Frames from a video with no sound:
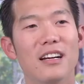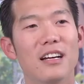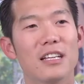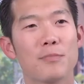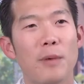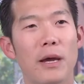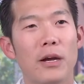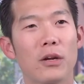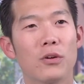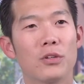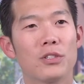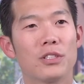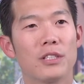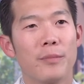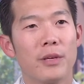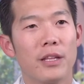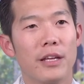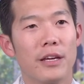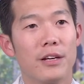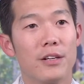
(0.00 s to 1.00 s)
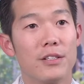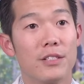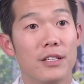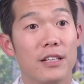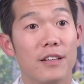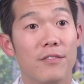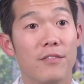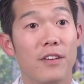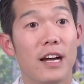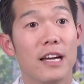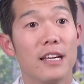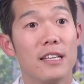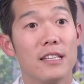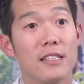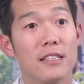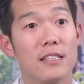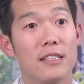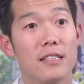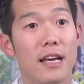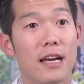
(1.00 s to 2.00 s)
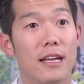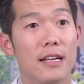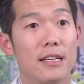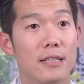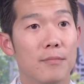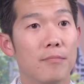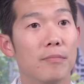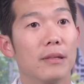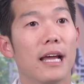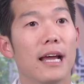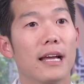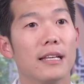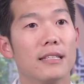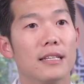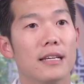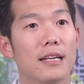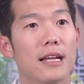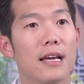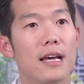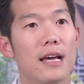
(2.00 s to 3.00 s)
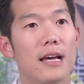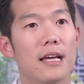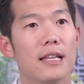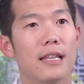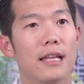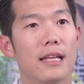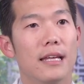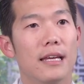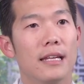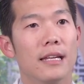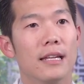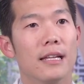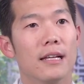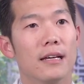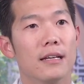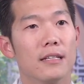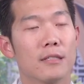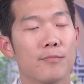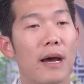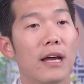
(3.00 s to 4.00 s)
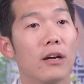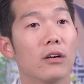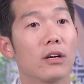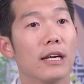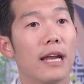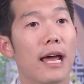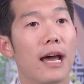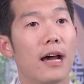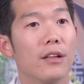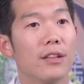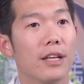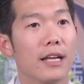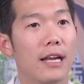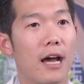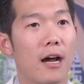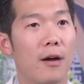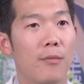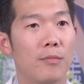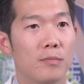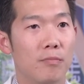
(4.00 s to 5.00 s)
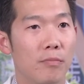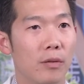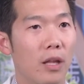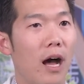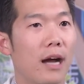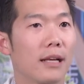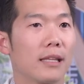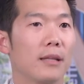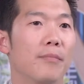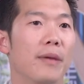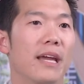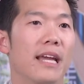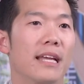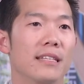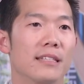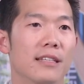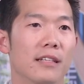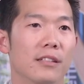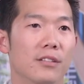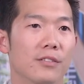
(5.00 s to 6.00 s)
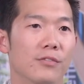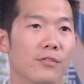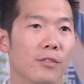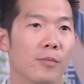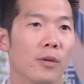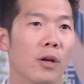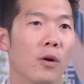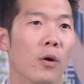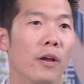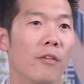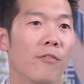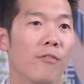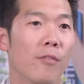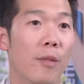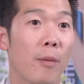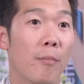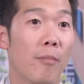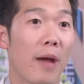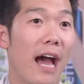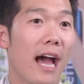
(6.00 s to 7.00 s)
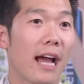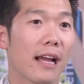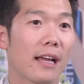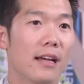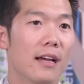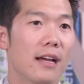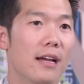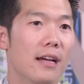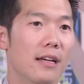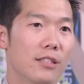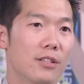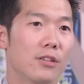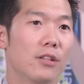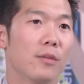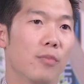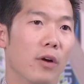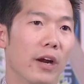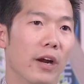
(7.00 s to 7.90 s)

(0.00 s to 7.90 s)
A spinal cord stimulator is a device that is implanted in the spinal canal that helps block the pain signals from going from the back to the